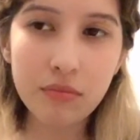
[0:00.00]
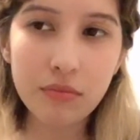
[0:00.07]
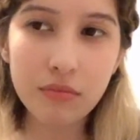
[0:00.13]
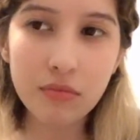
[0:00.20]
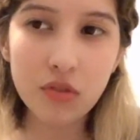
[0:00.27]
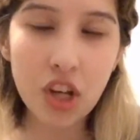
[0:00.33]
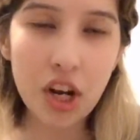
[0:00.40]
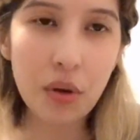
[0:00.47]

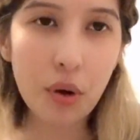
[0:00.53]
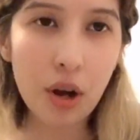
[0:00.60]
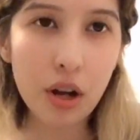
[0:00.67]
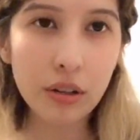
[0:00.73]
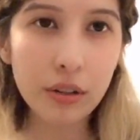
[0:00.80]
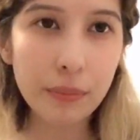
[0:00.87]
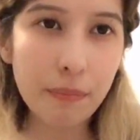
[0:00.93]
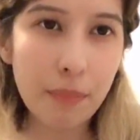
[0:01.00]
J-rock
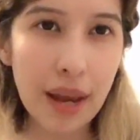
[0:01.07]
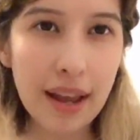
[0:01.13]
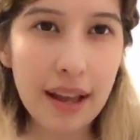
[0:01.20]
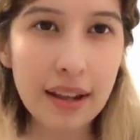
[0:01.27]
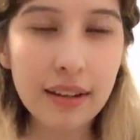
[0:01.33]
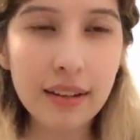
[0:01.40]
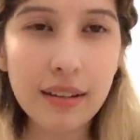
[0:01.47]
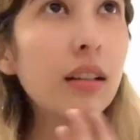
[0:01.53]

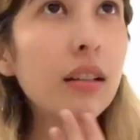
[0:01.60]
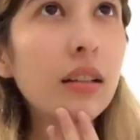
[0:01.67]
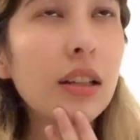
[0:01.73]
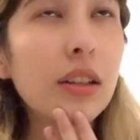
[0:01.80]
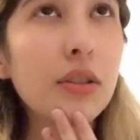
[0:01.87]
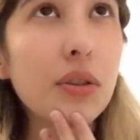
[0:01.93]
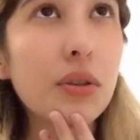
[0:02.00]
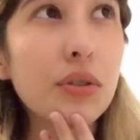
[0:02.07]
band. And
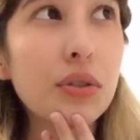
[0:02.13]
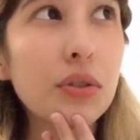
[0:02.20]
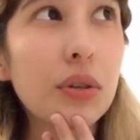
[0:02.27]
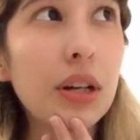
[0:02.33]
there's also